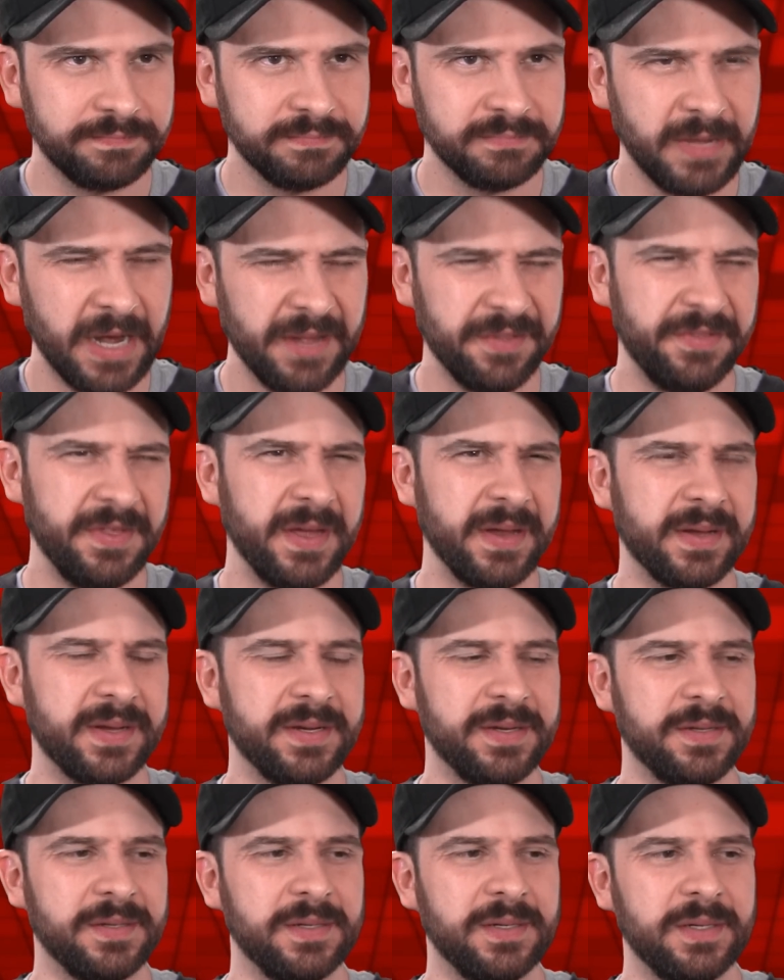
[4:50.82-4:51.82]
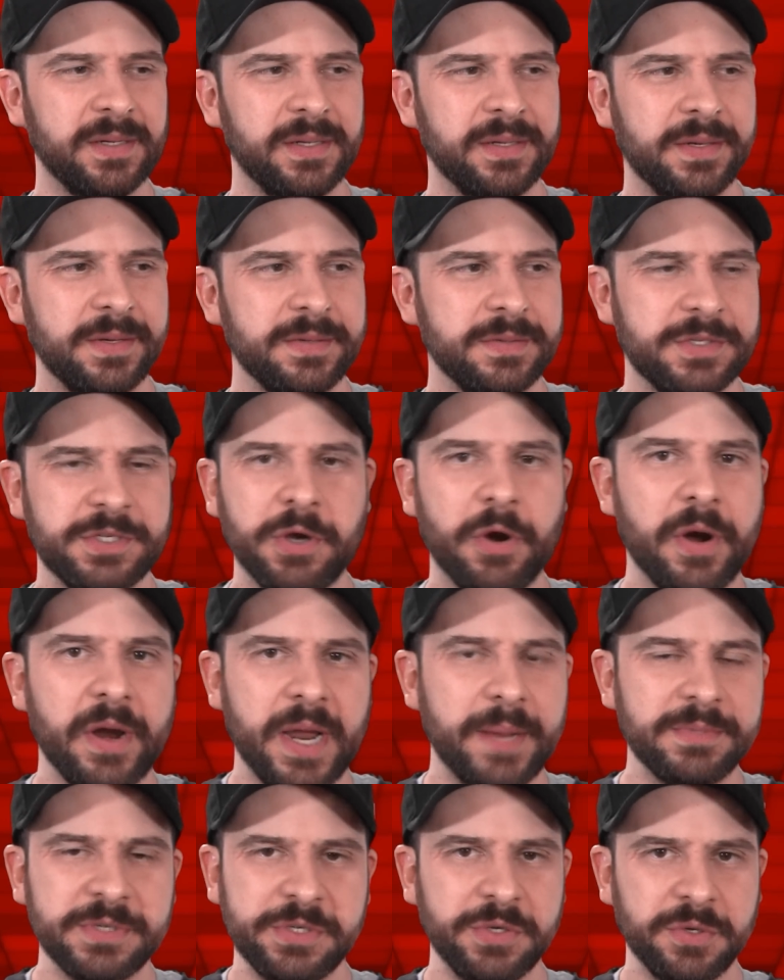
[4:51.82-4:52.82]
I think. Sorry,
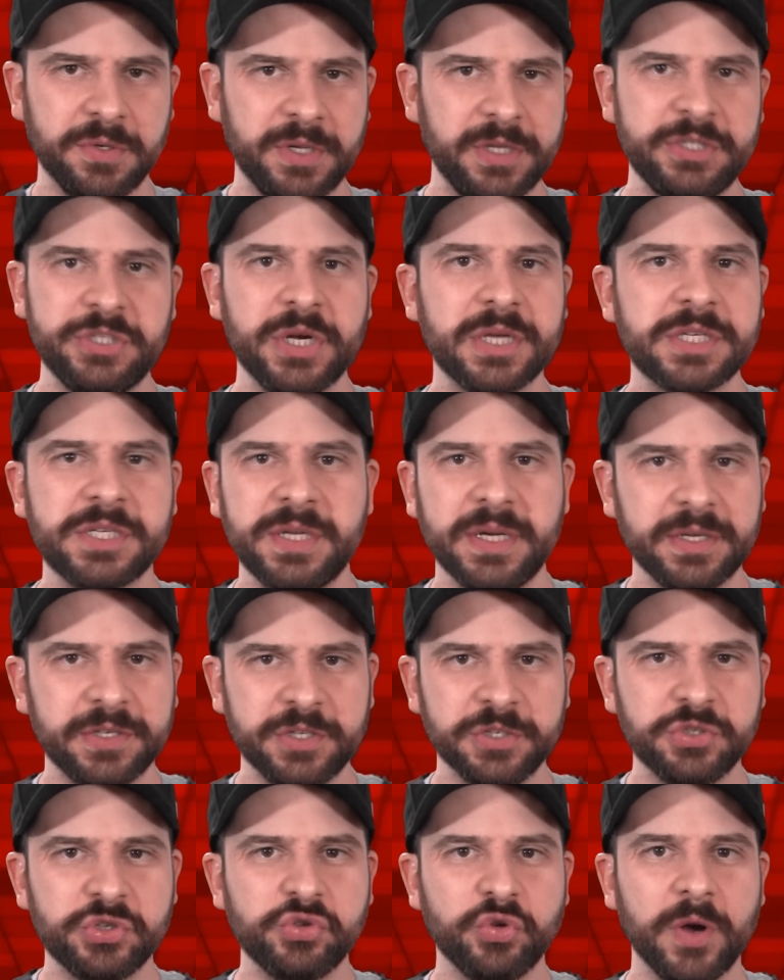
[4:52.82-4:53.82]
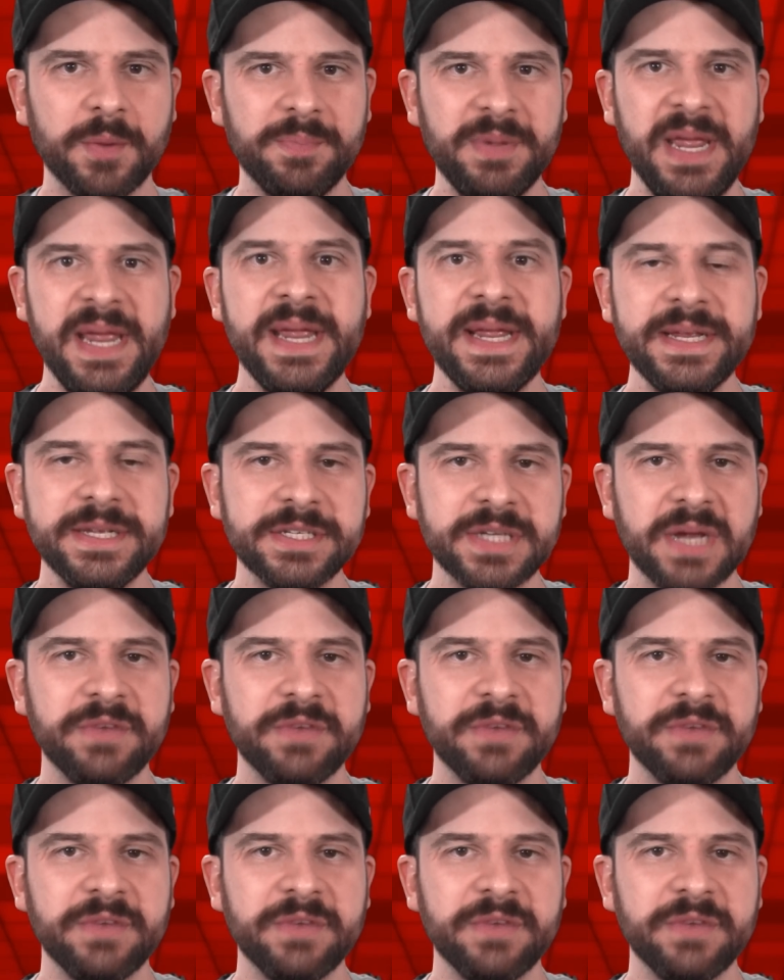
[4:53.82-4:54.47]
I'm still adjusting to Trump-ese.